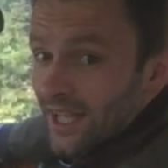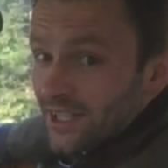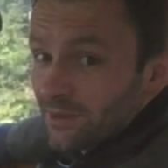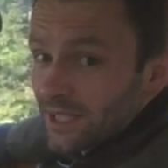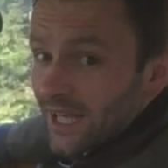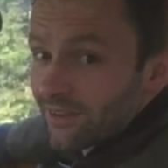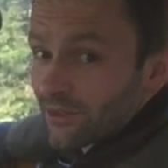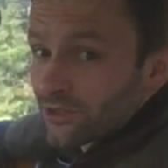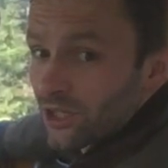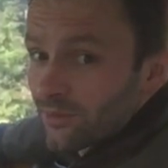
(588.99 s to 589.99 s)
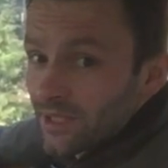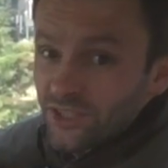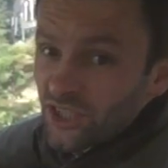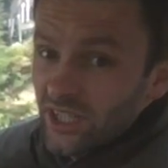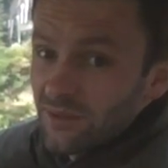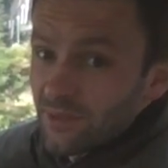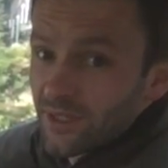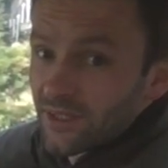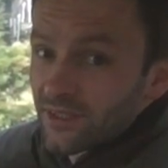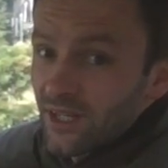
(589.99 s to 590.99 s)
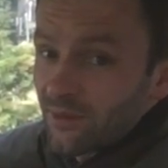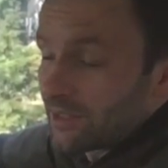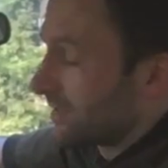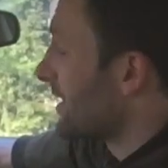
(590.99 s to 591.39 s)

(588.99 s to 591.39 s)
as with the aerial job, it's cheap. I mean,